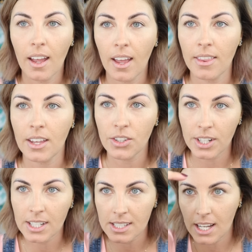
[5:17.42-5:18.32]
And then you're
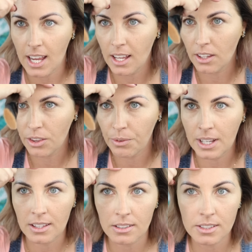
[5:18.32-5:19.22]
gonna take
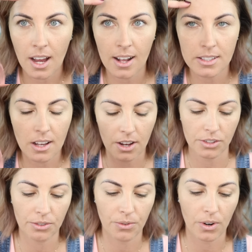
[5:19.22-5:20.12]
3 little dots
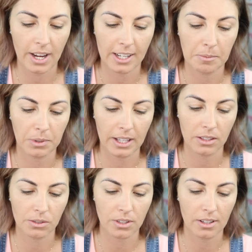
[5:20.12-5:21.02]
on your forehead and blend those